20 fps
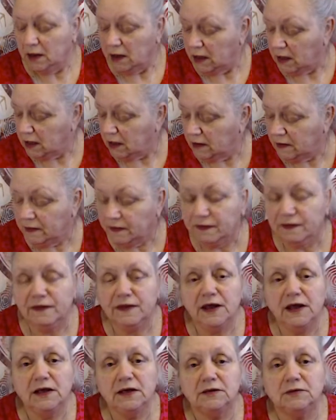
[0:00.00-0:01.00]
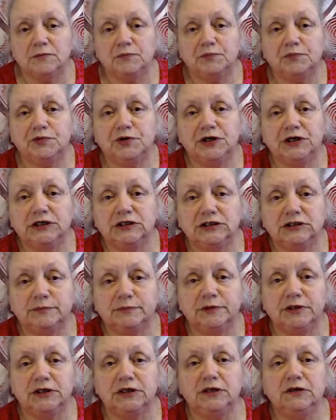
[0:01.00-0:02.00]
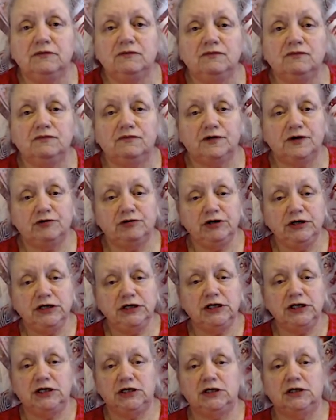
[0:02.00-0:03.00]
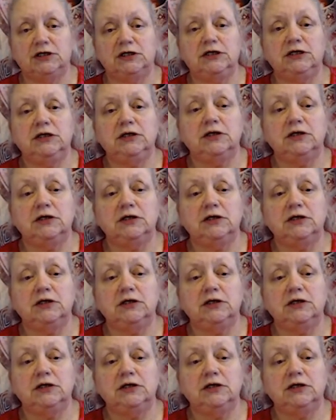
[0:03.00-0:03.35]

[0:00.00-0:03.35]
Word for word: And that brings me very neatly